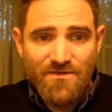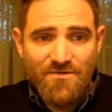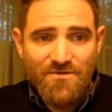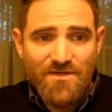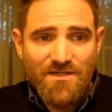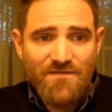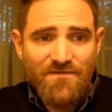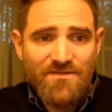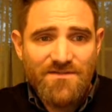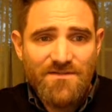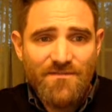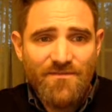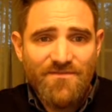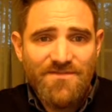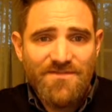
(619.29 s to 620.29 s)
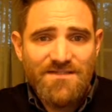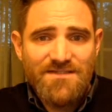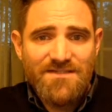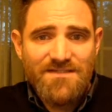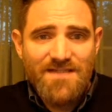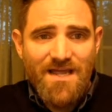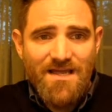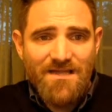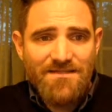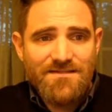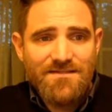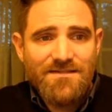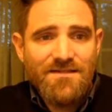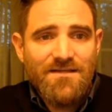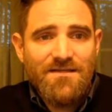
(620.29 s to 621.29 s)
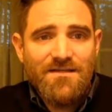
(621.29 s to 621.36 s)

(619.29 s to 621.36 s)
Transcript: you transfer the sum of 60 scads.